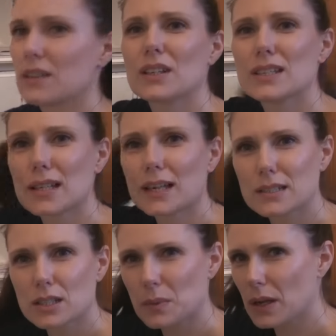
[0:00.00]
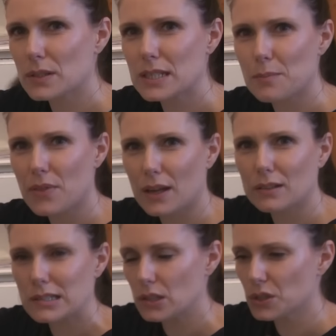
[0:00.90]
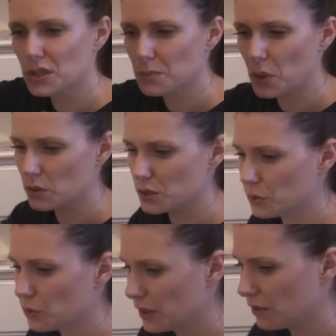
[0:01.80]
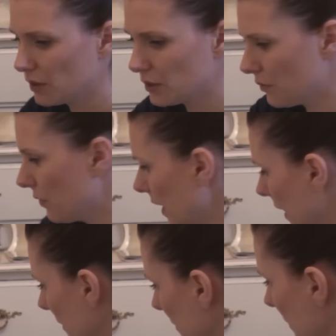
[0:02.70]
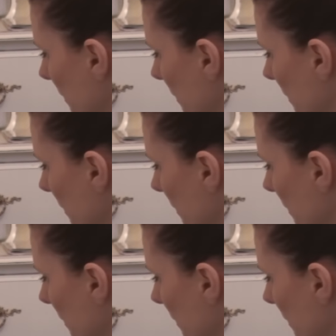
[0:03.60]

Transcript: These leggings as well, same thing. These are too small, so I'm going to get rid of them.